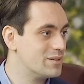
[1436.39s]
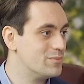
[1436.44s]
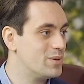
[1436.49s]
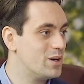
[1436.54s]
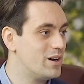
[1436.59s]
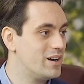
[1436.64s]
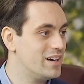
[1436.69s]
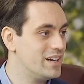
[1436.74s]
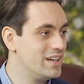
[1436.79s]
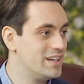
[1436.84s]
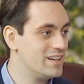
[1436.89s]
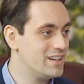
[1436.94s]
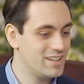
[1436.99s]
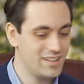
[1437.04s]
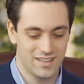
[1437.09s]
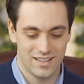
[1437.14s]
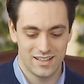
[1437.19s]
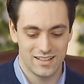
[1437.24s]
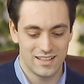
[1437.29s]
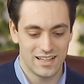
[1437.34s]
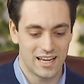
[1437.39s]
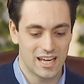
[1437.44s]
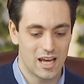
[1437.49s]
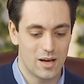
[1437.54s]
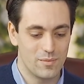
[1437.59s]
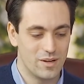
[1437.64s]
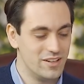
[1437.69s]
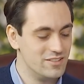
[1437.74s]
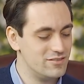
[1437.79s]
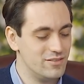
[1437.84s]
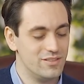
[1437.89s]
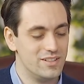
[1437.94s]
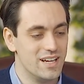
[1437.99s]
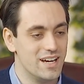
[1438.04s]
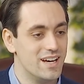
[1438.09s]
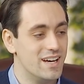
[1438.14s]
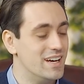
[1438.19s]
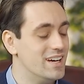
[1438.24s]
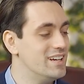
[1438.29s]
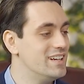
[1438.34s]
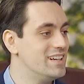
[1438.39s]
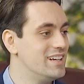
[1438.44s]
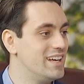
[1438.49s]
by digging up loads of dirt,